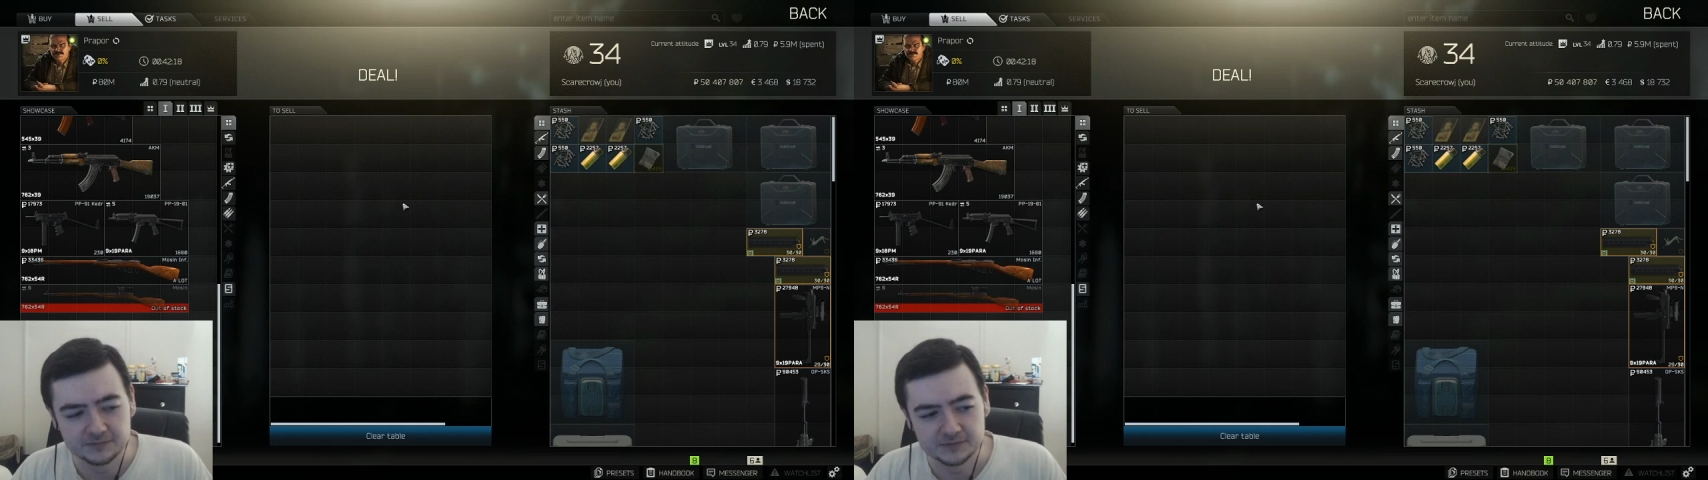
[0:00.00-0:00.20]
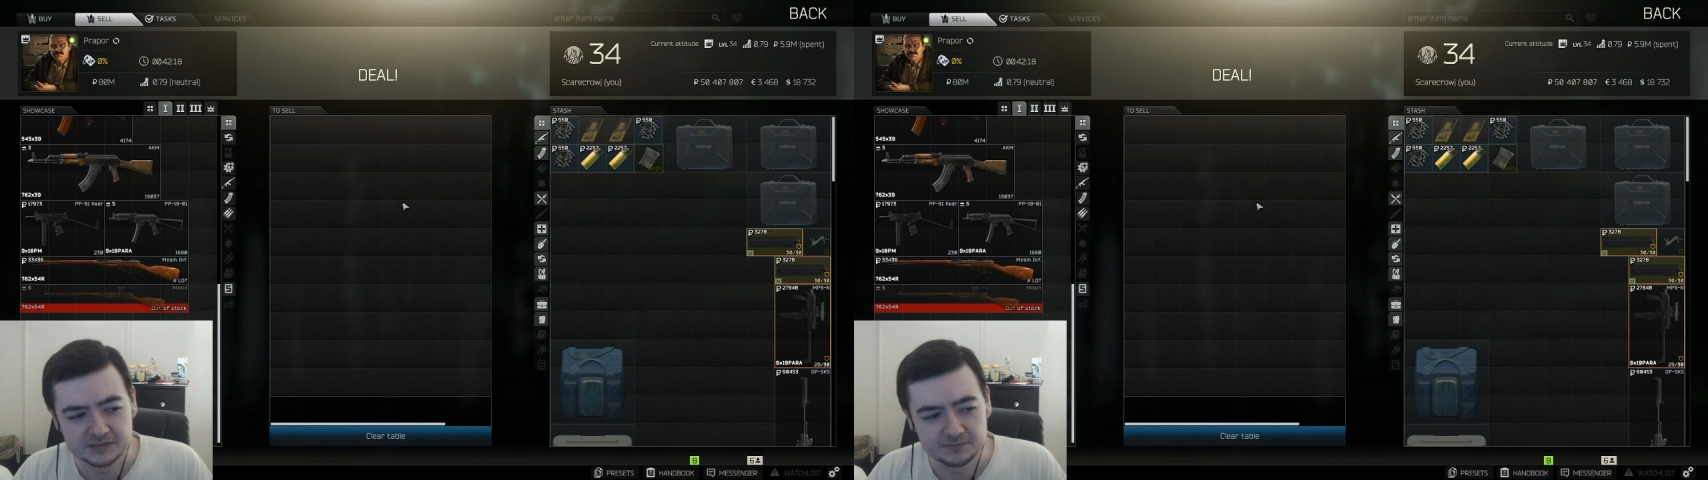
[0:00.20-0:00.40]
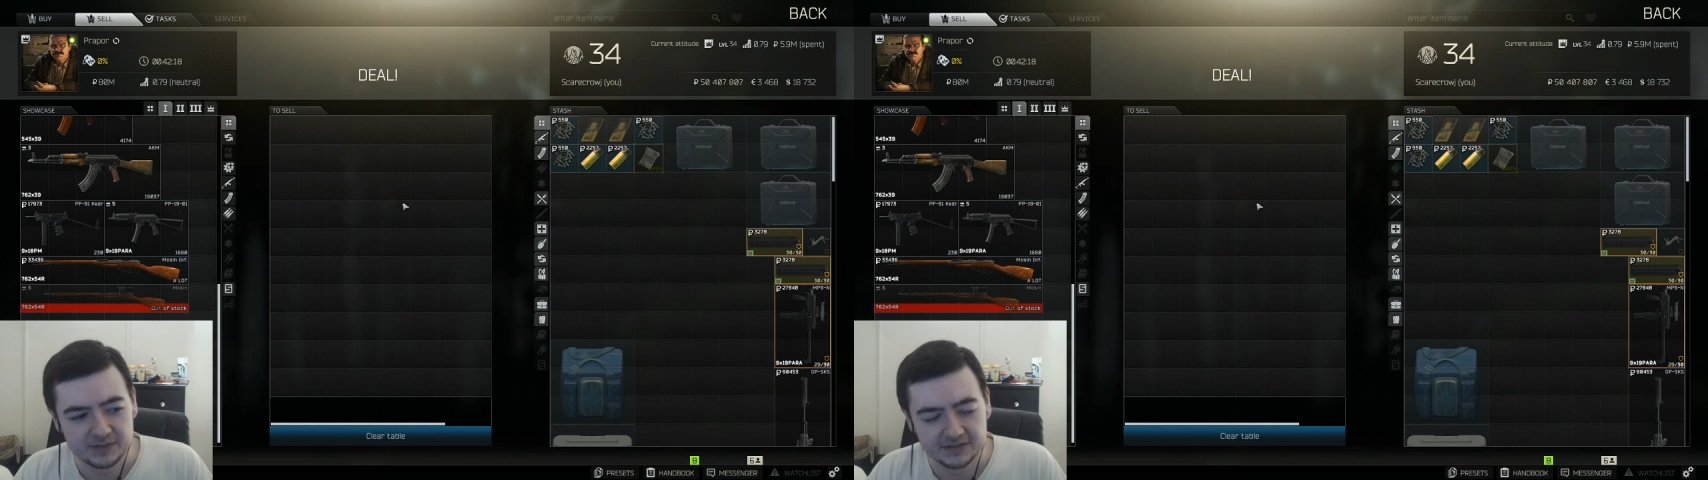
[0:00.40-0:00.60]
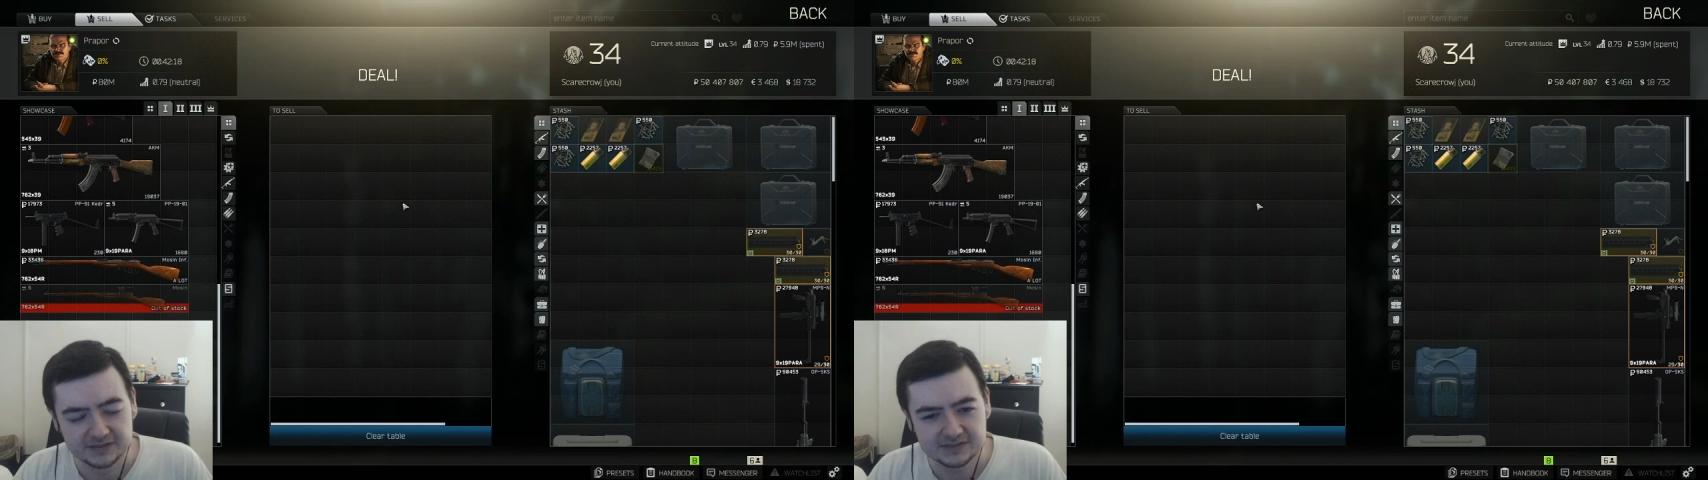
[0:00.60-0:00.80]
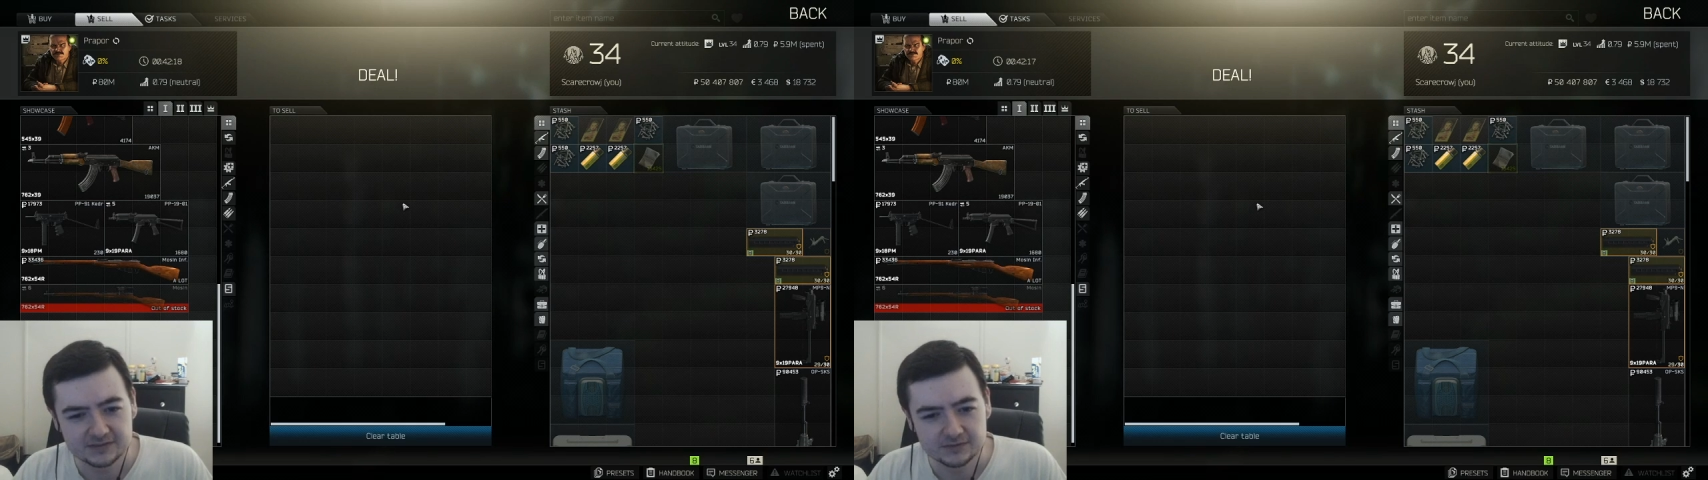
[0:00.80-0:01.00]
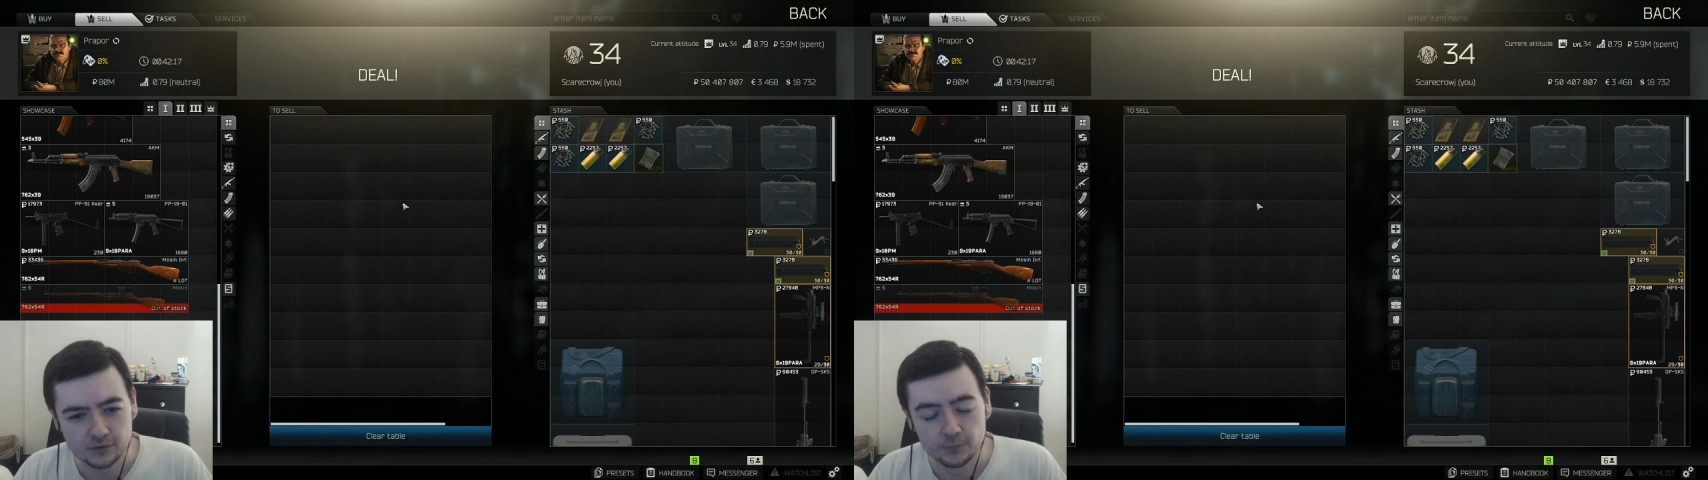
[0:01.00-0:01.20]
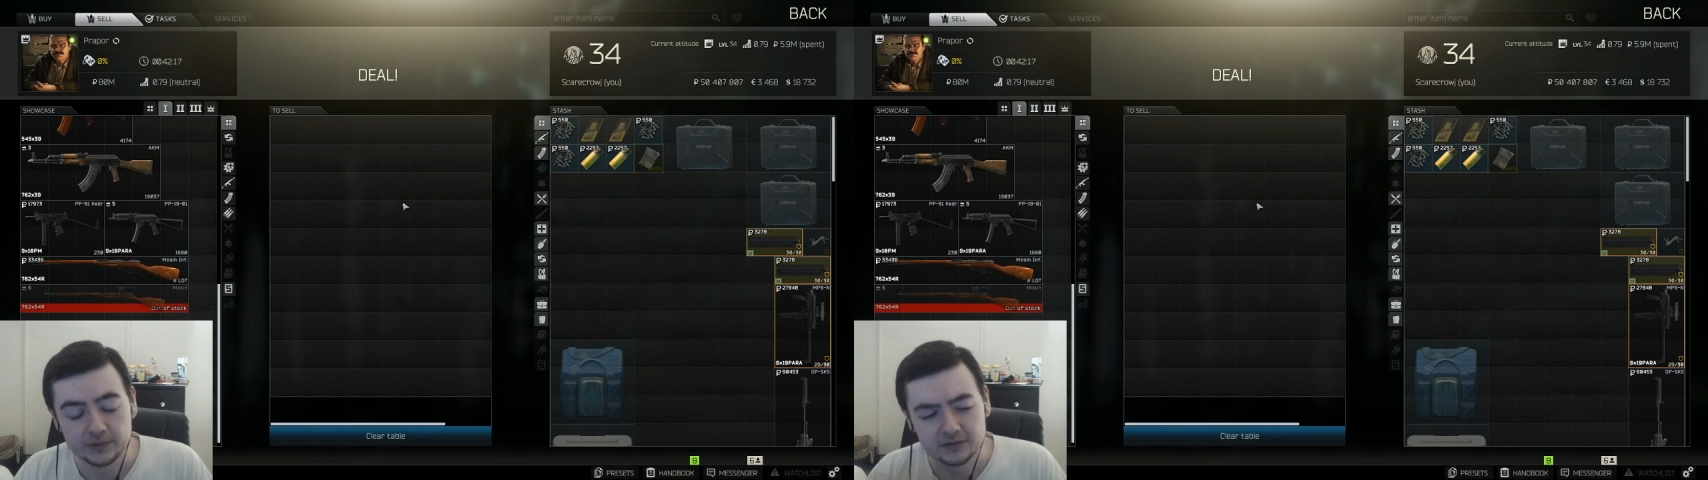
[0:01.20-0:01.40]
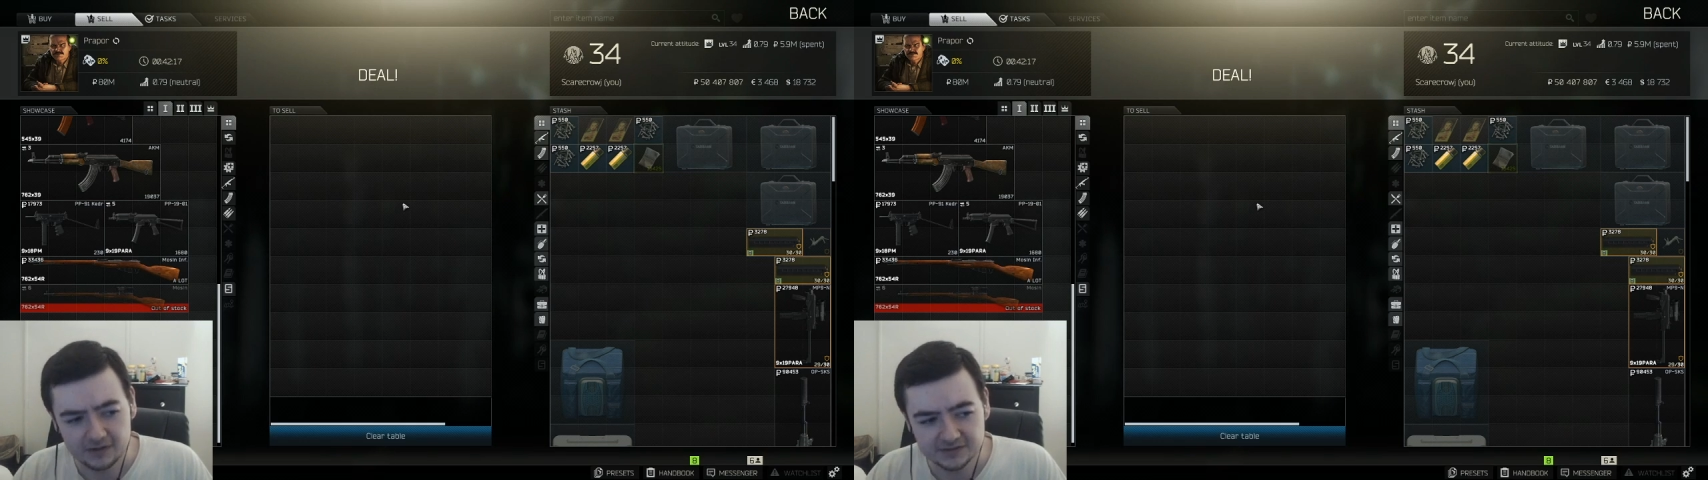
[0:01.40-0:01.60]
We spent, or we
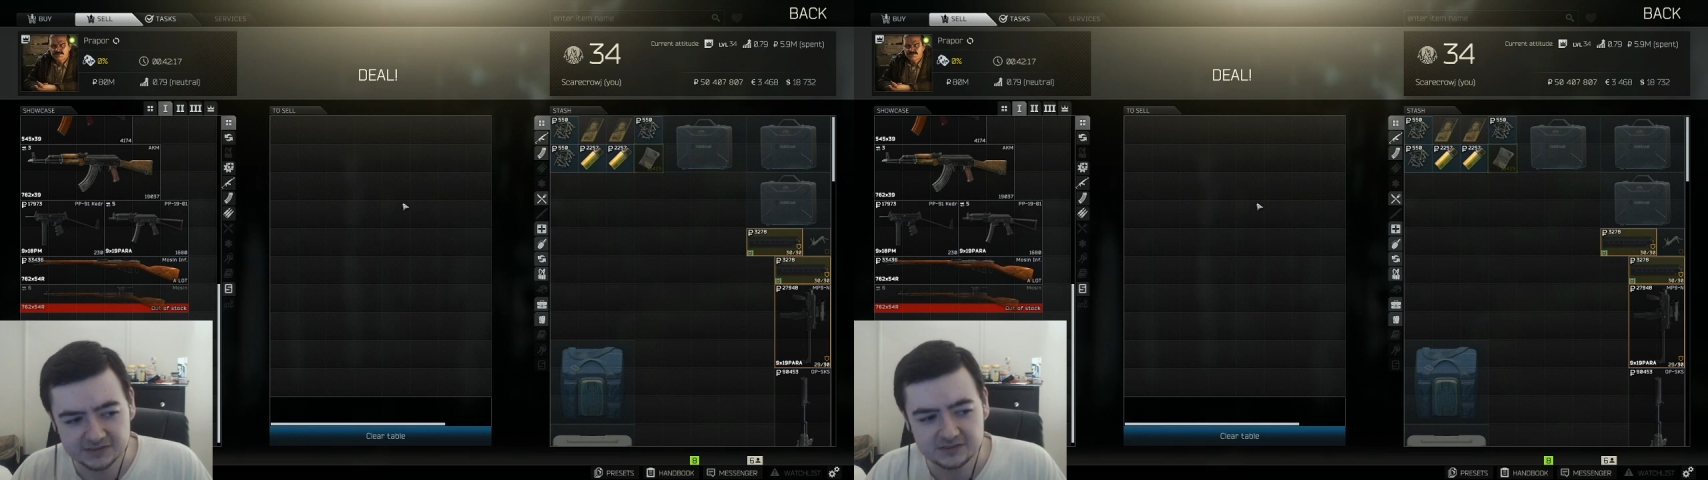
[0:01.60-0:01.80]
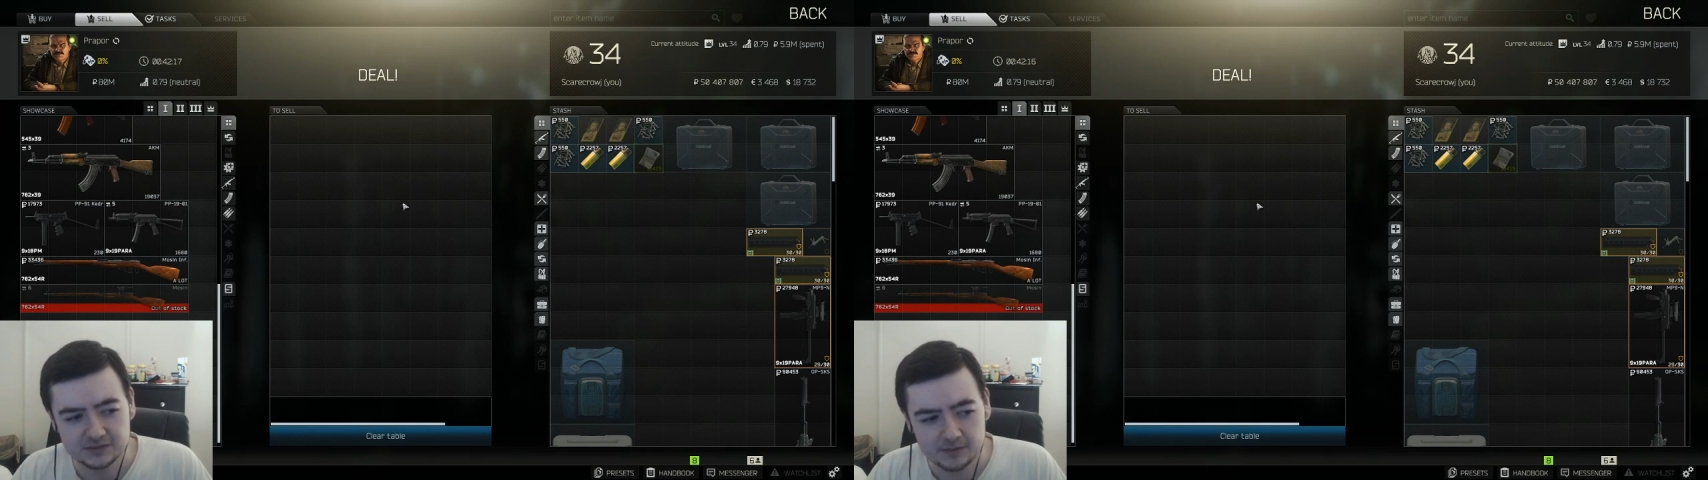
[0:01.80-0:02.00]
lost